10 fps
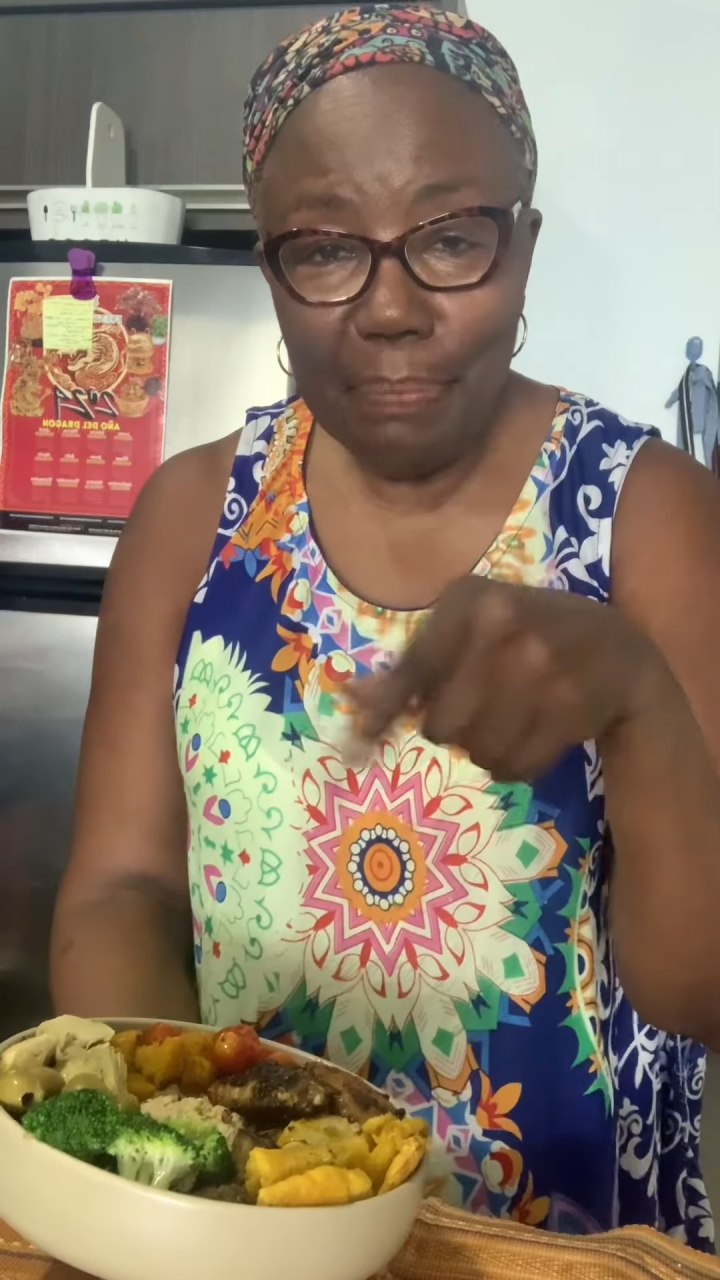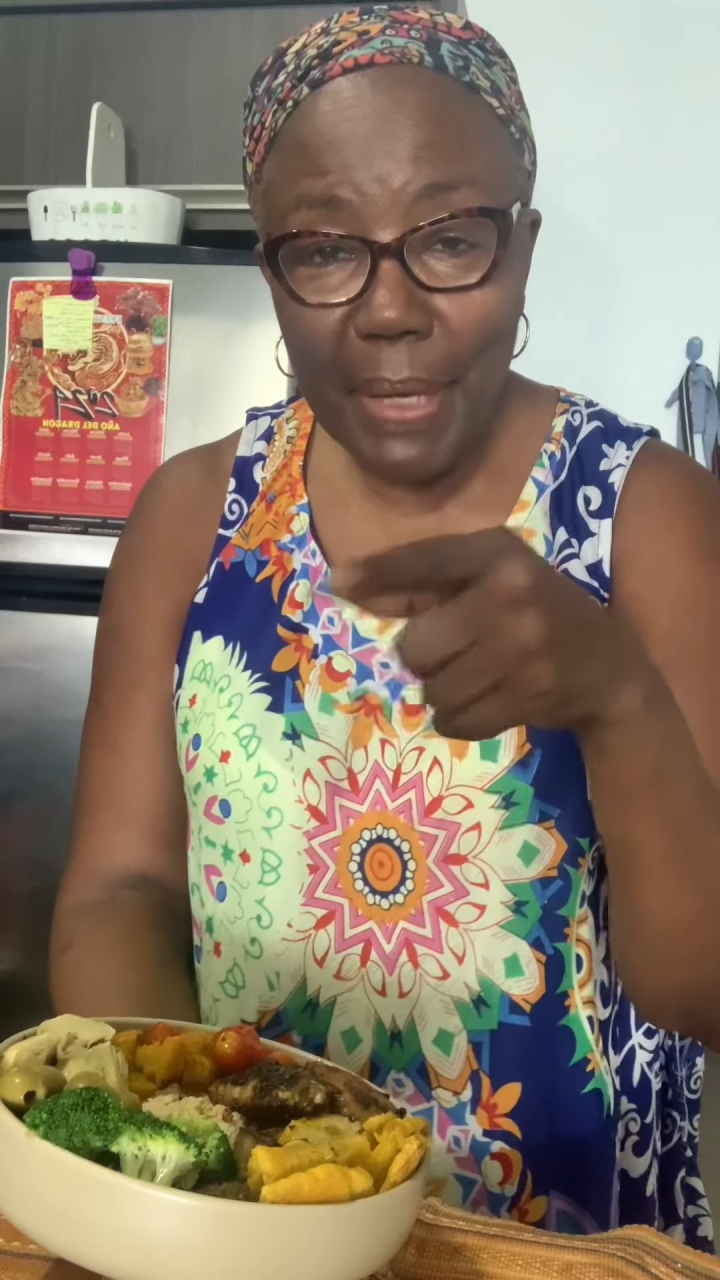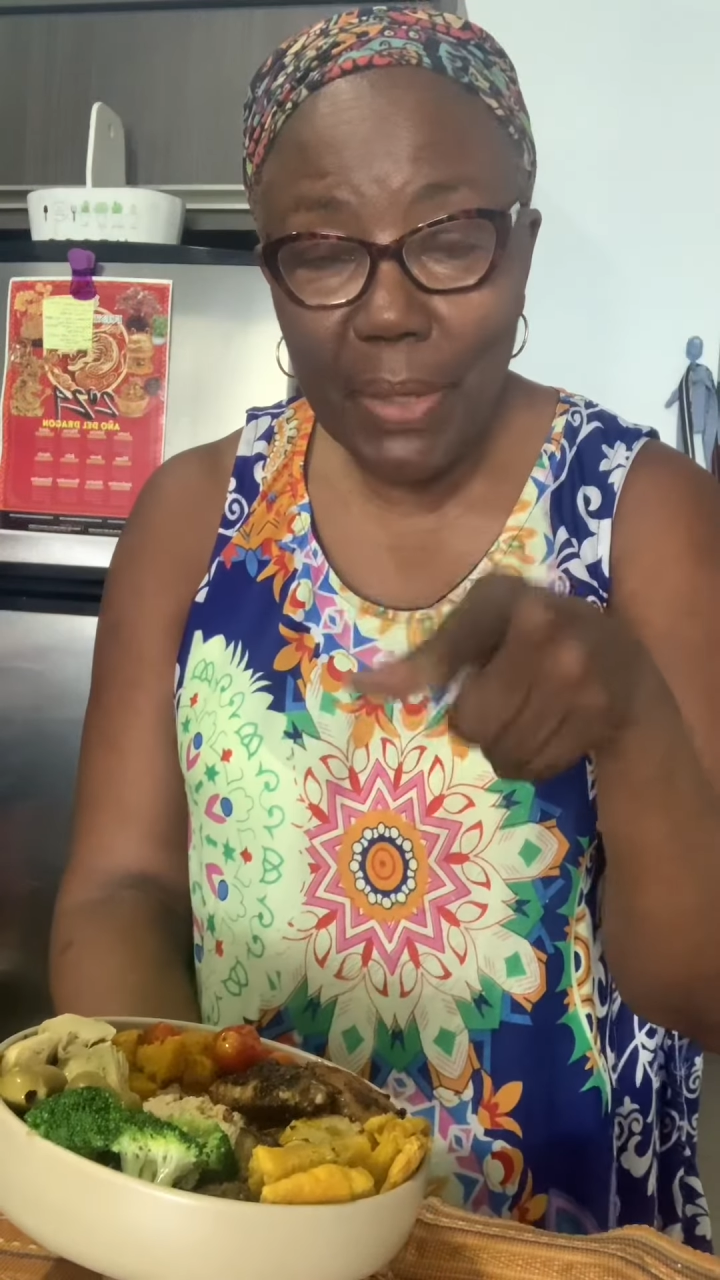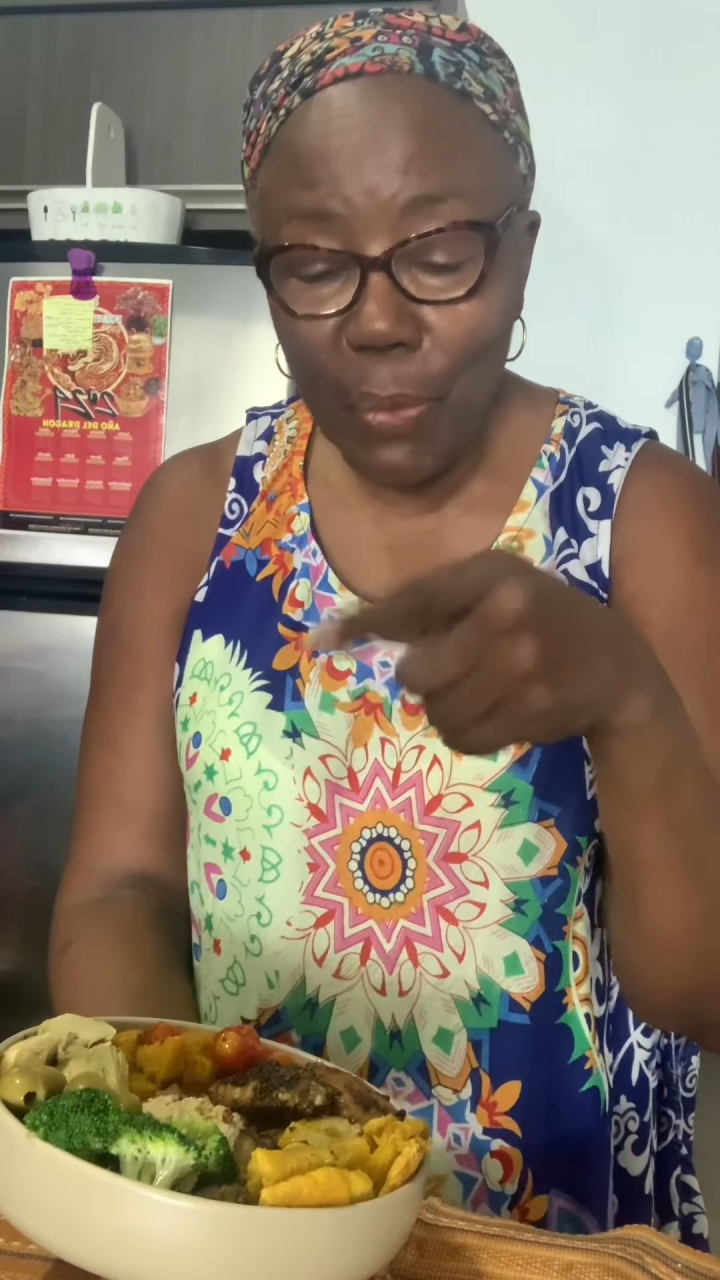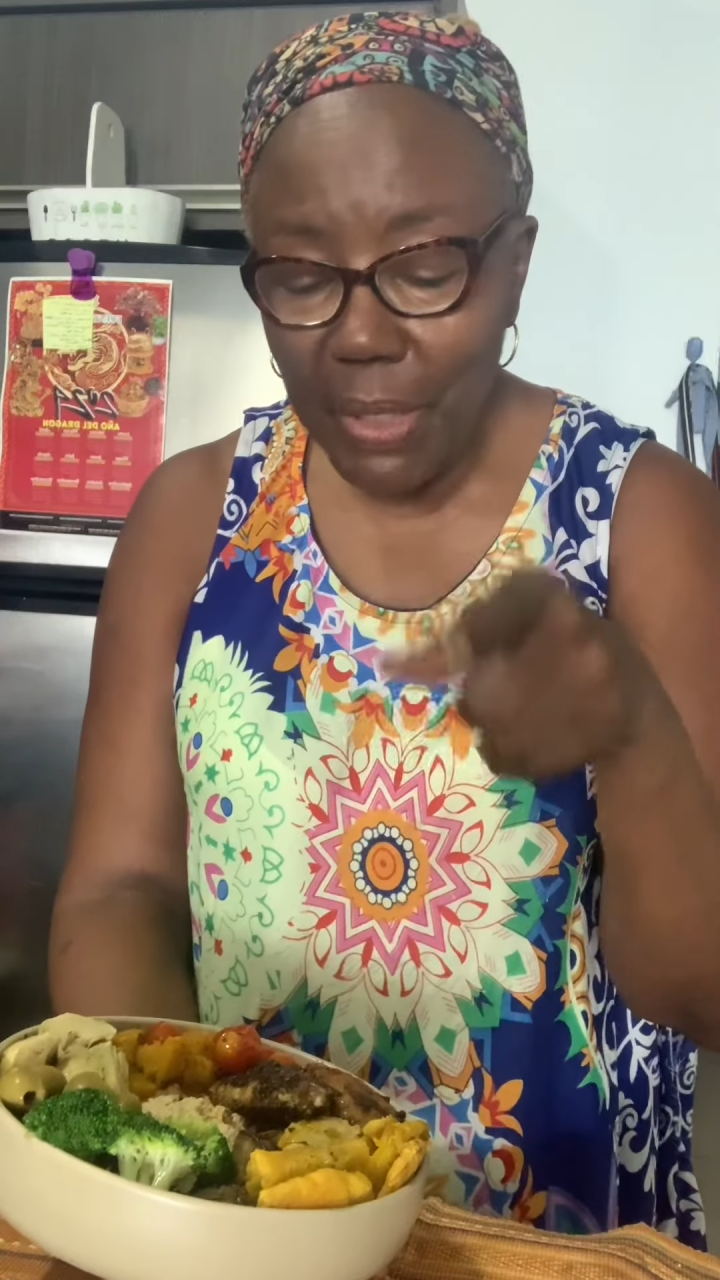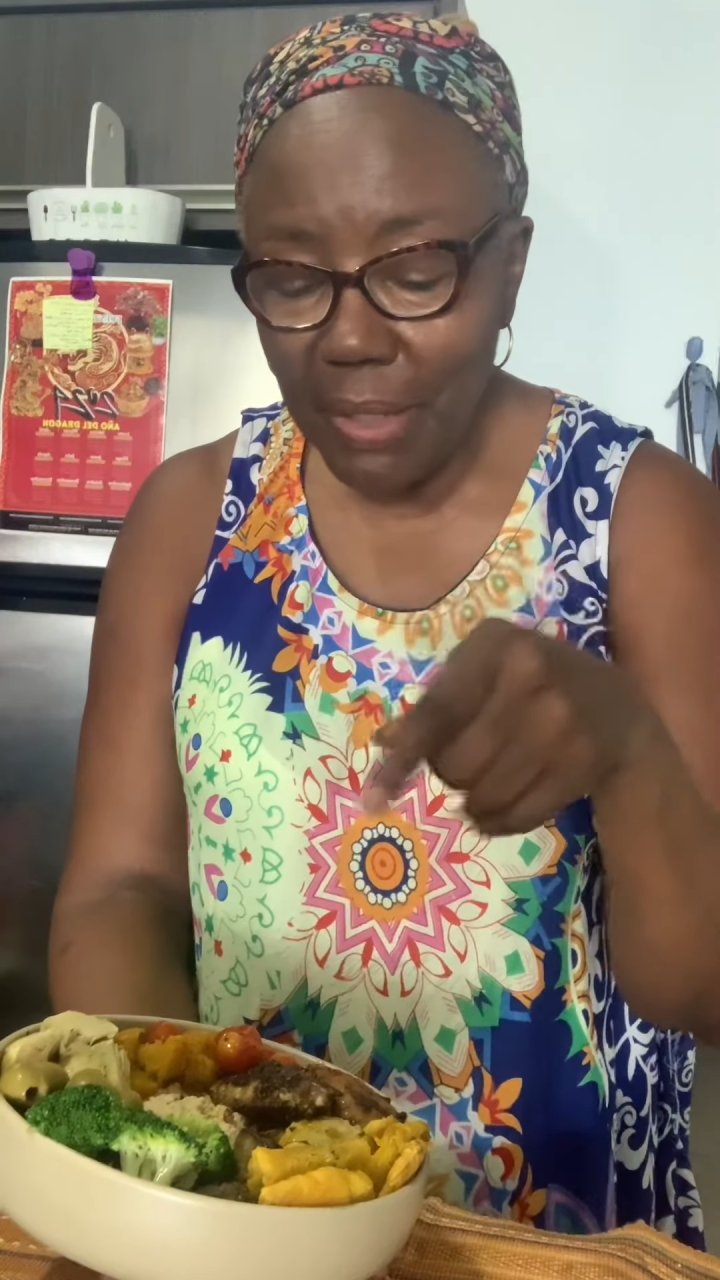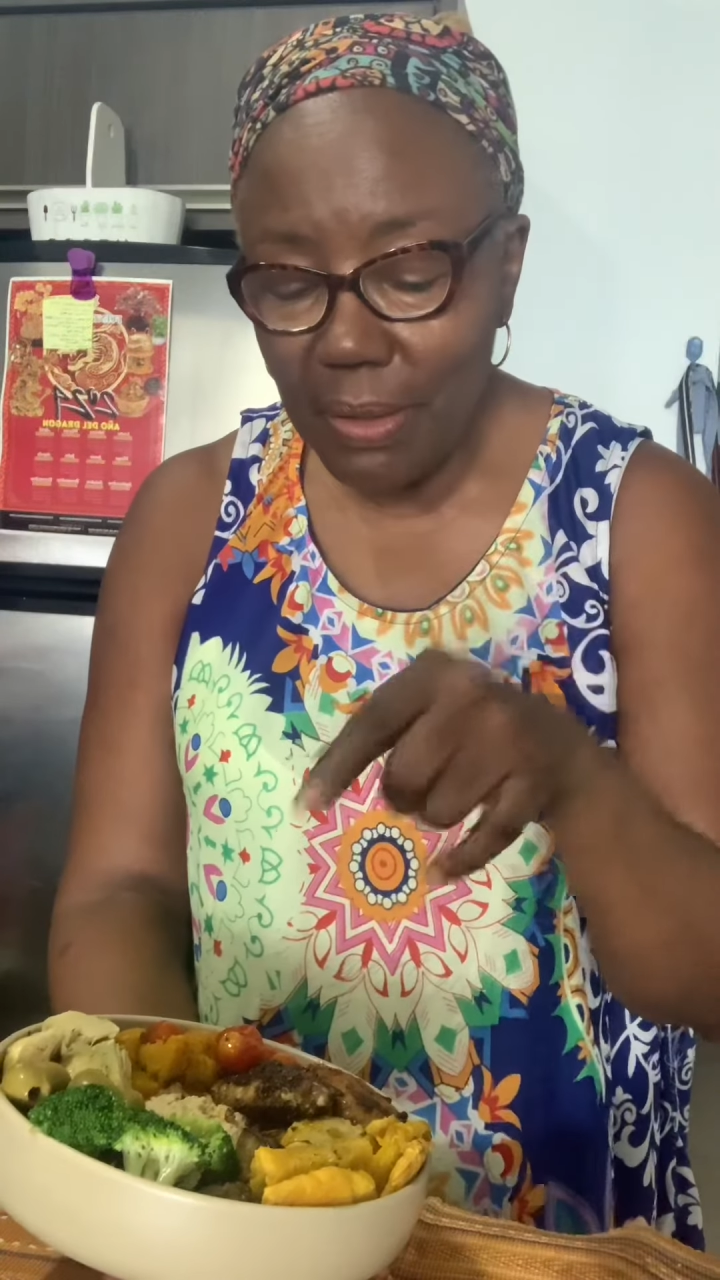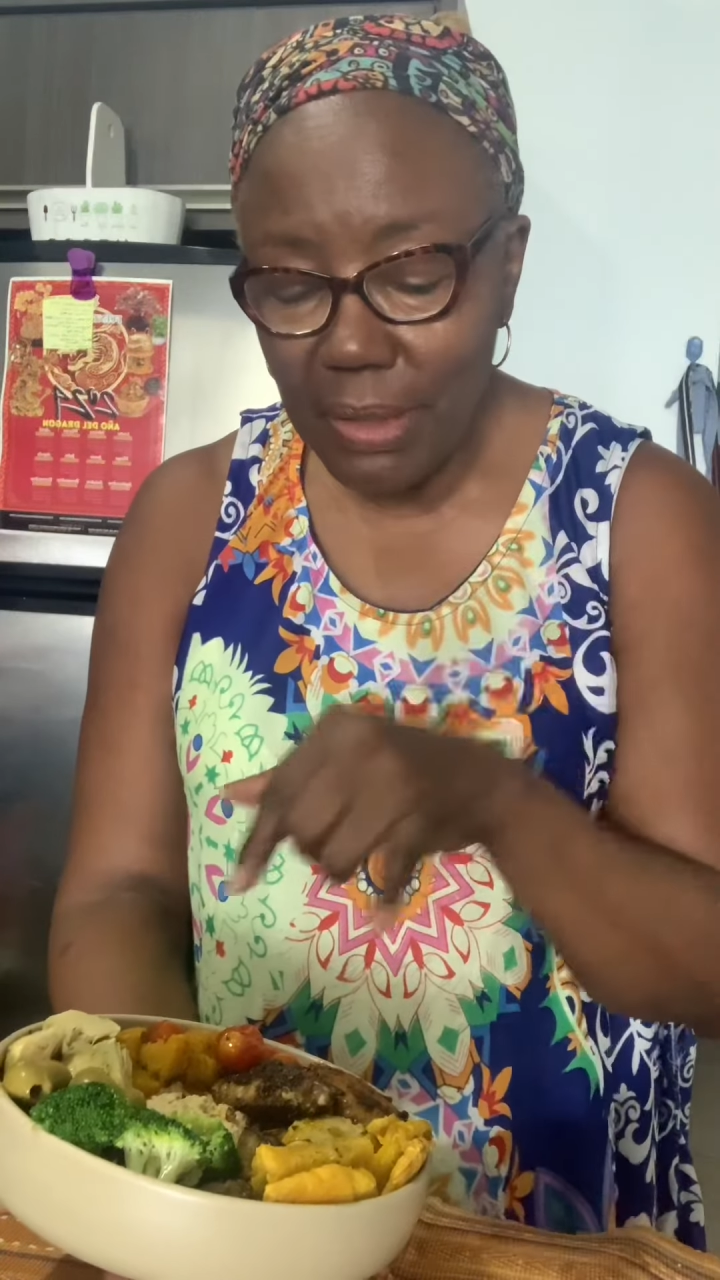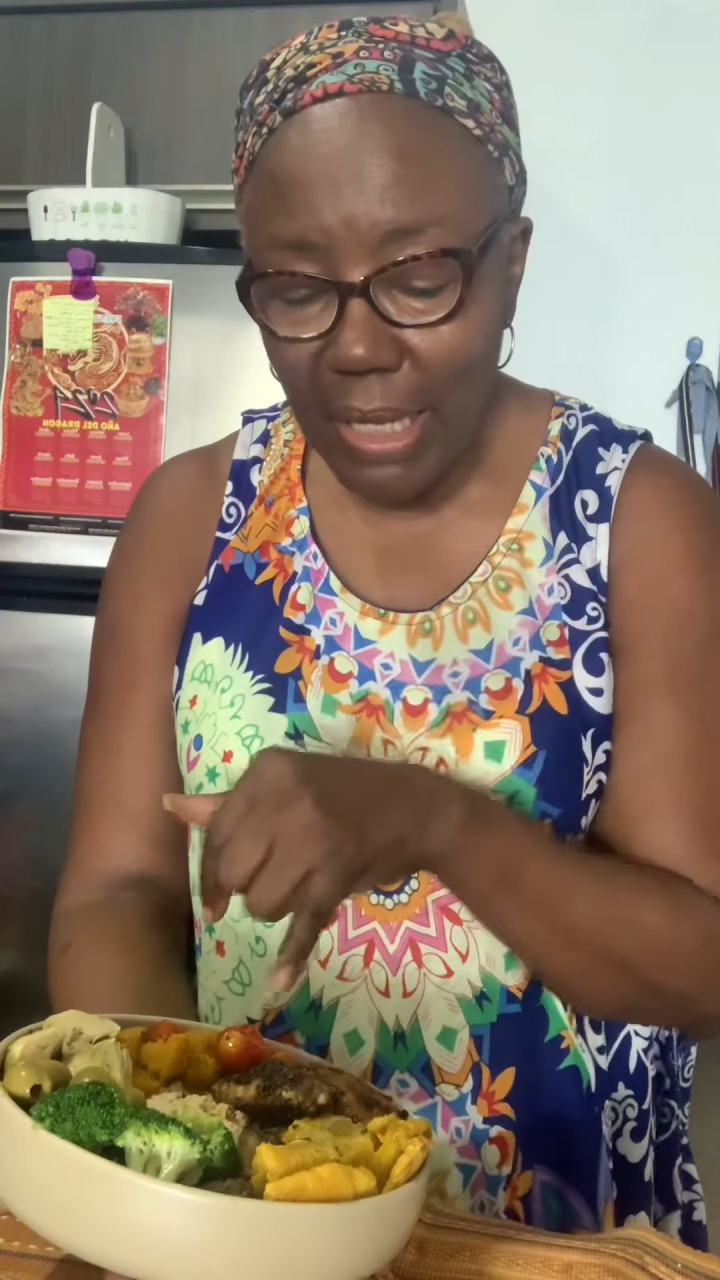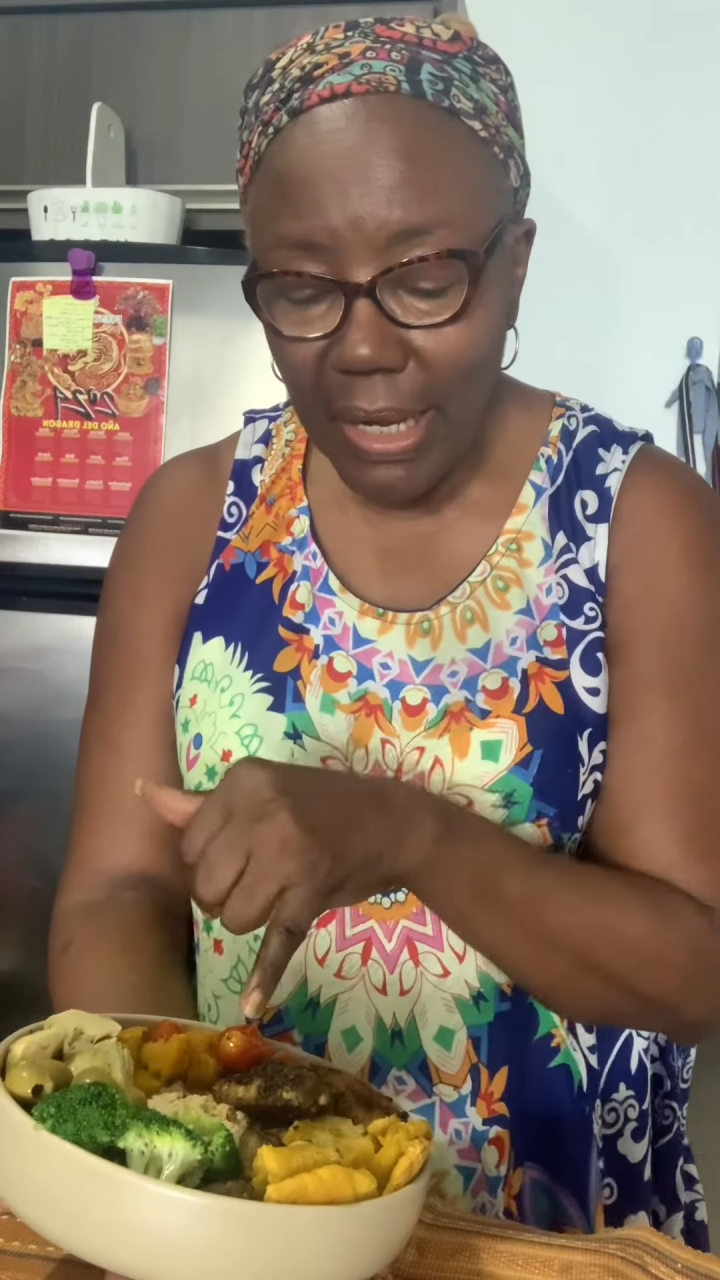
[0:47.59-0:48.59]

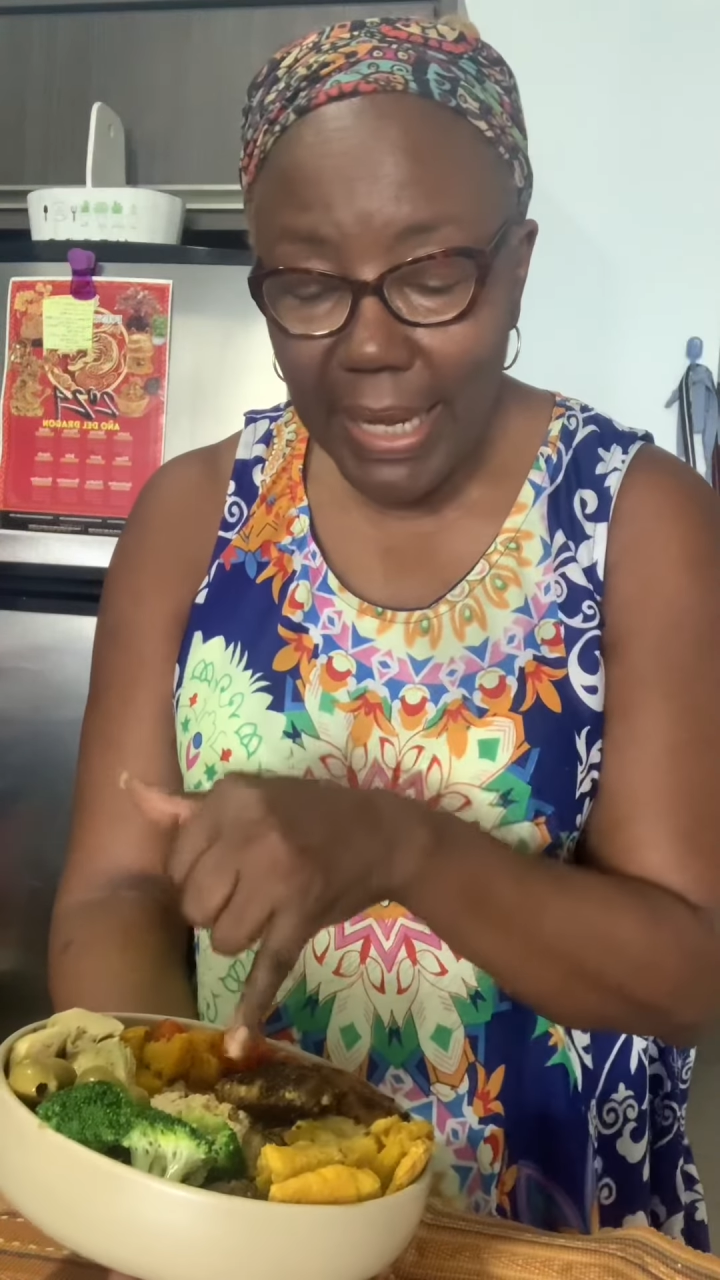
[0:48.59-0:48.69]
pinwheels,